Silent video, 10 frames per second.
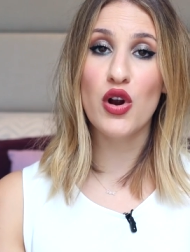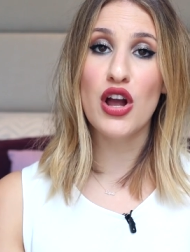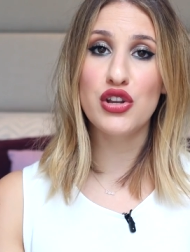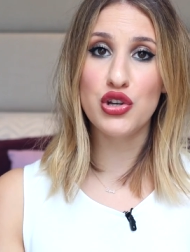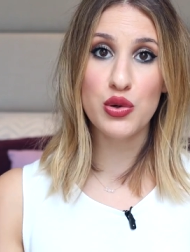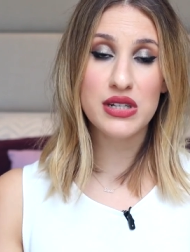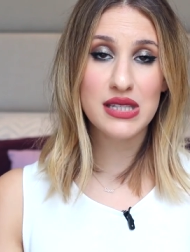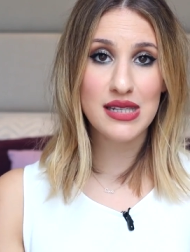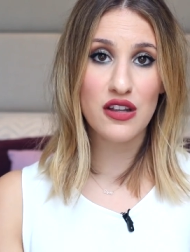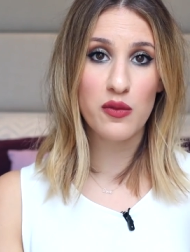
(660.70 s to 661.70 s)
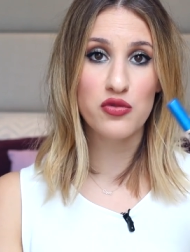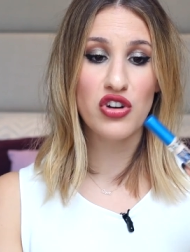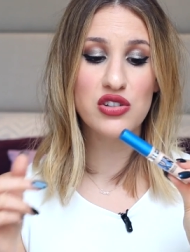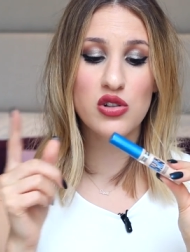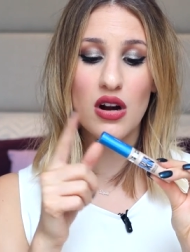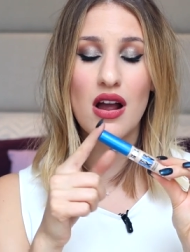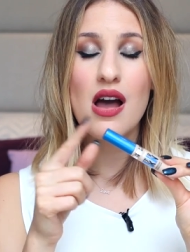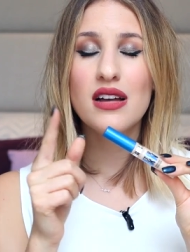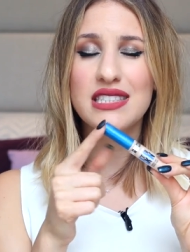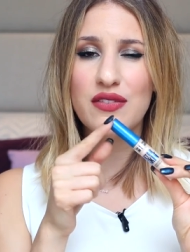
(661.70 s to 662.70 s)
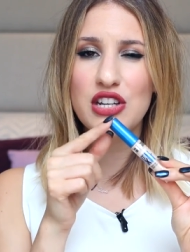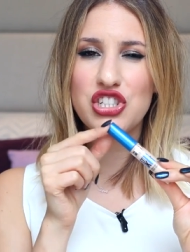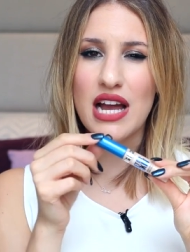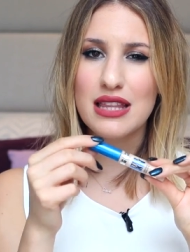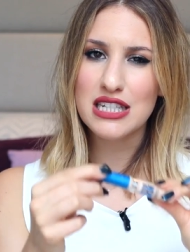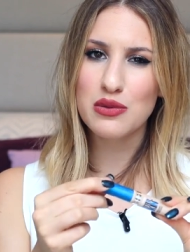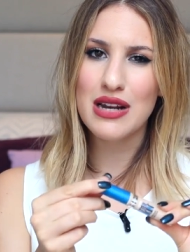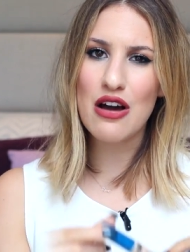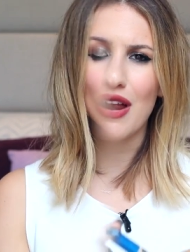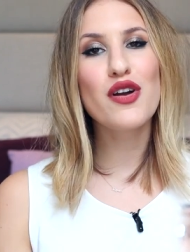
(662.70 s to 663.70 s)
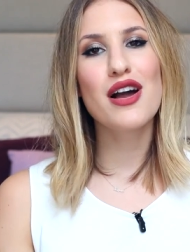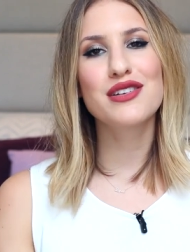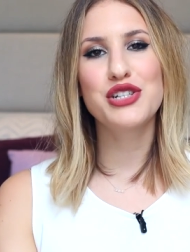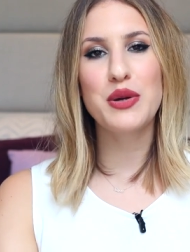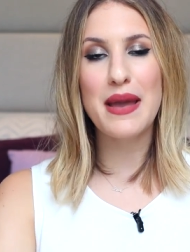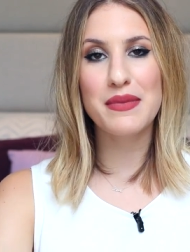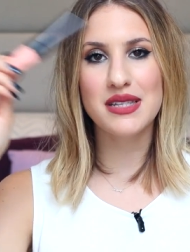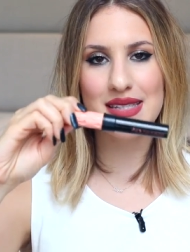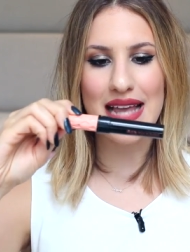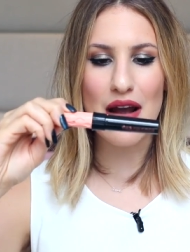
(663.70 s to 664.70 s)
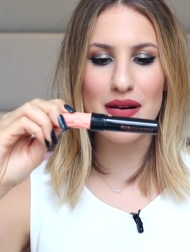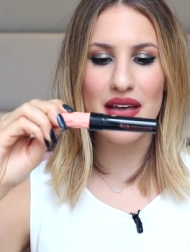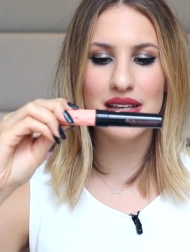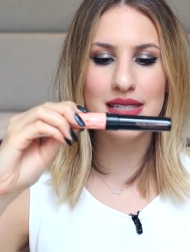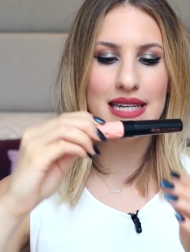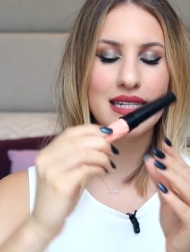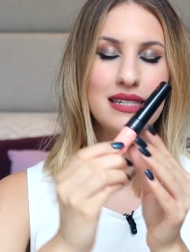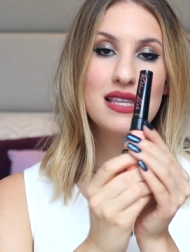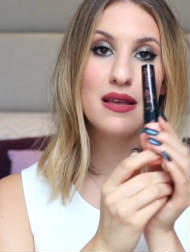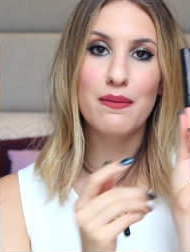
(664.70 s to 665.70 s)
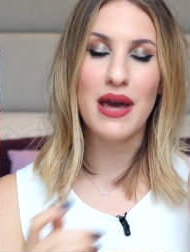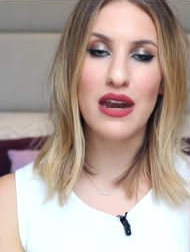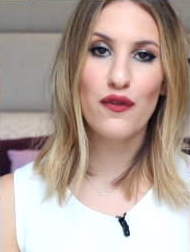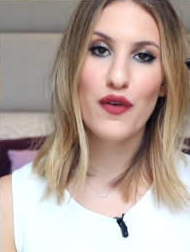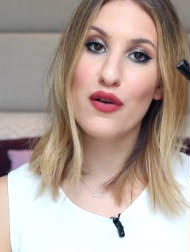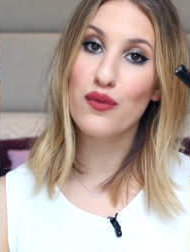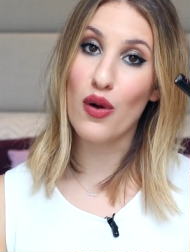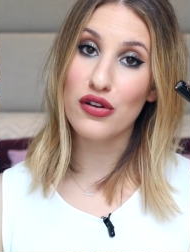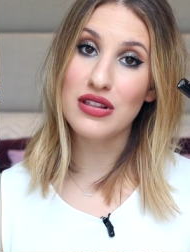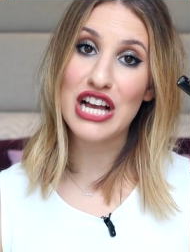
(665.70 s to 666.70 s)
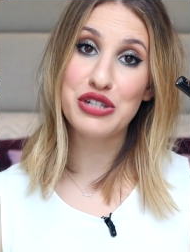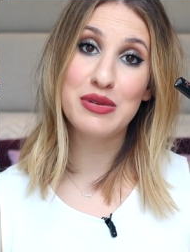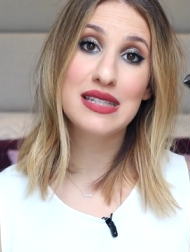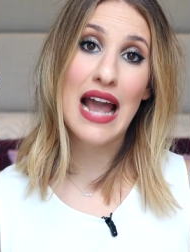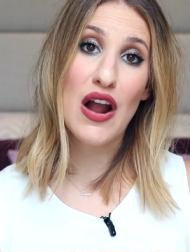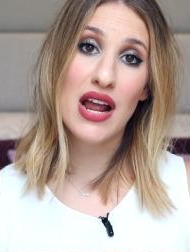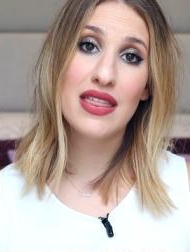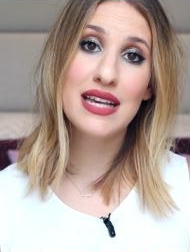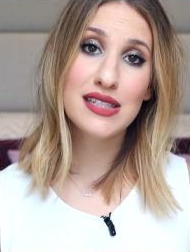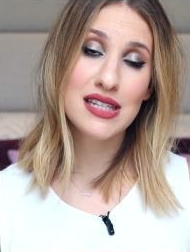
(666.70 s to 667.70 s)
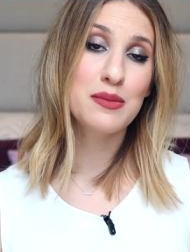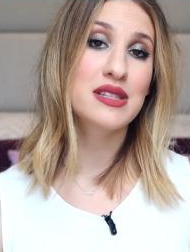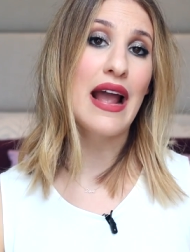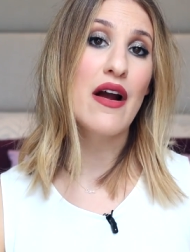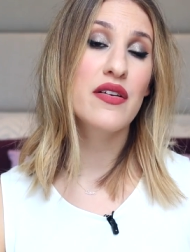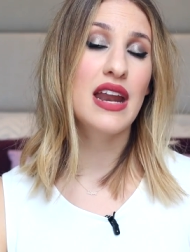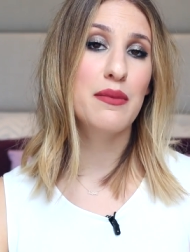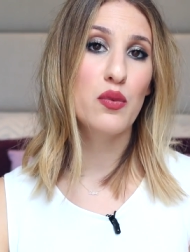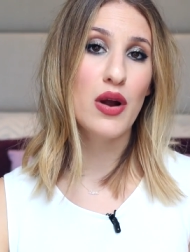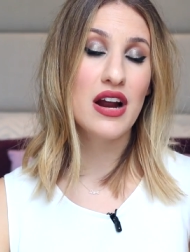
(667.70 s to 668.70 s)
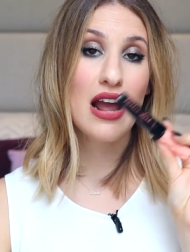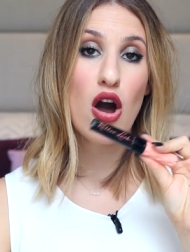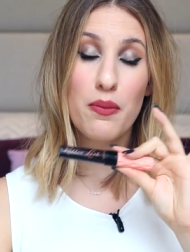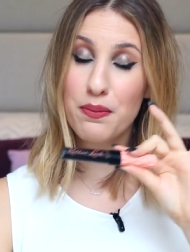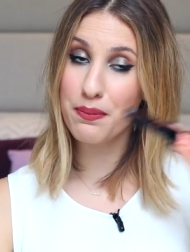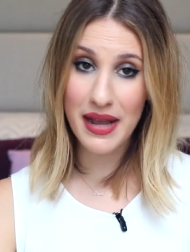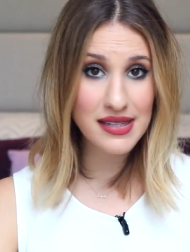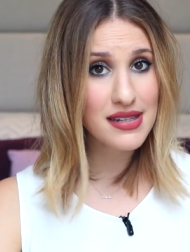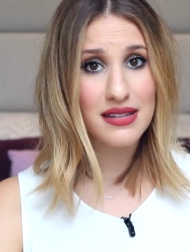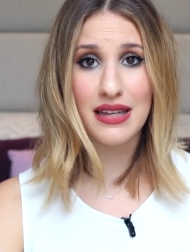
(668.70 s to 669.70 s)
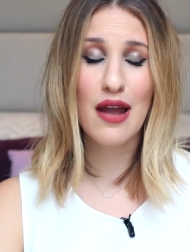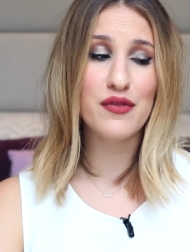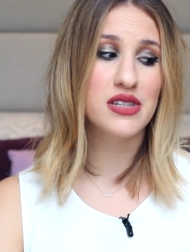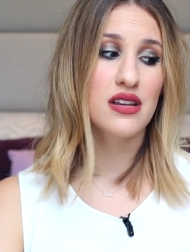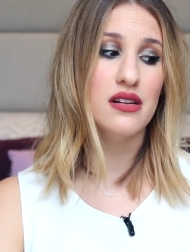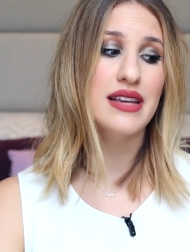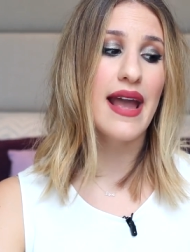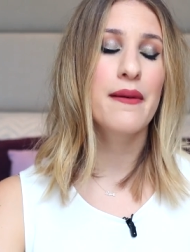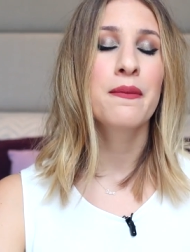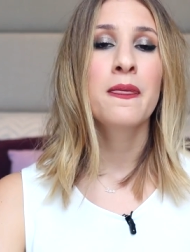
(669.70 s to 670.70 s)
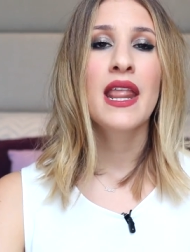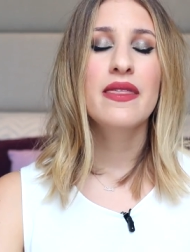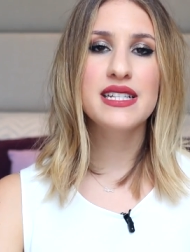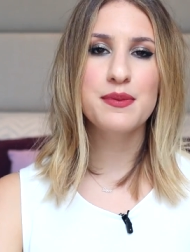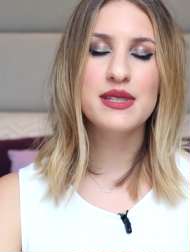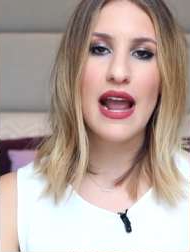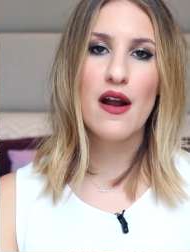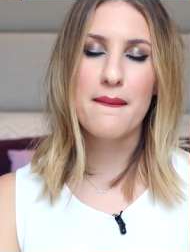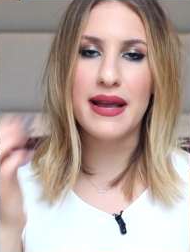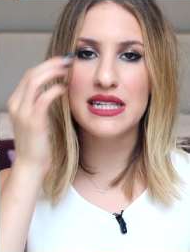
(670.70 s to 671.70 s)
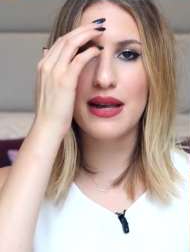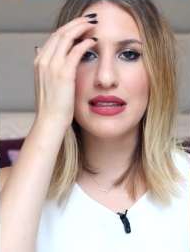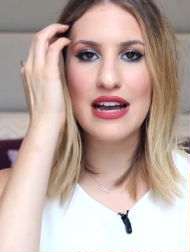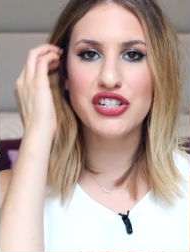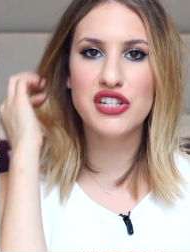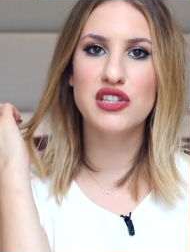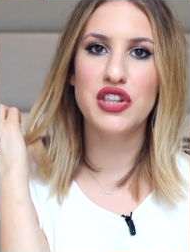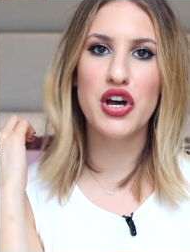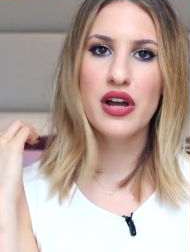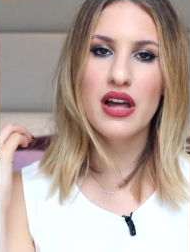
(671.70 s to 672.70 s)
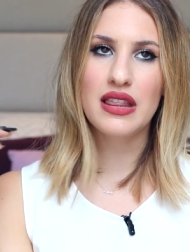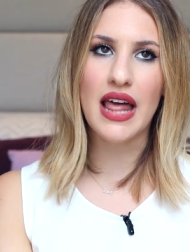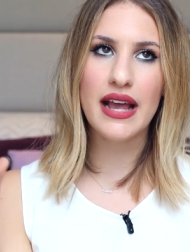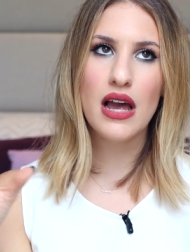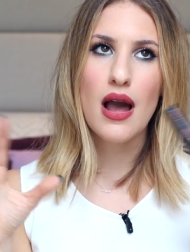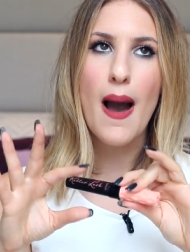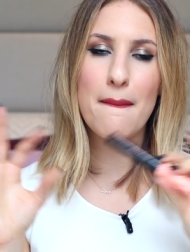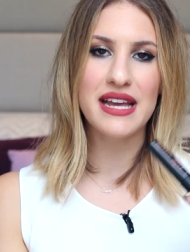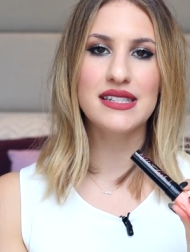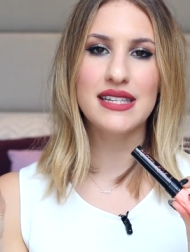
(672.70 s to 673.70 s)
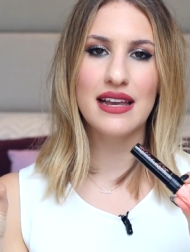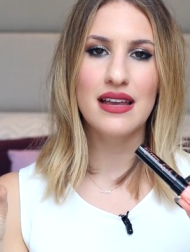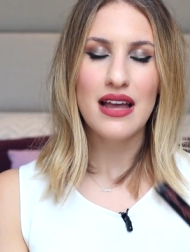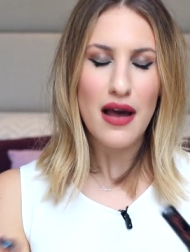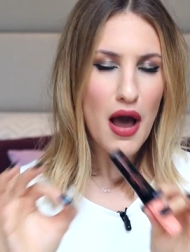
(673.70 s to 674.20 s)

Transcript: for a new concealer from the drugstore, definitely check this one out. Moving on to a mascara. This is the Benefit Roller Lash Mascara. This is the mascara that I've been wearing basically every single day. This mascara makes my lashes look like amazing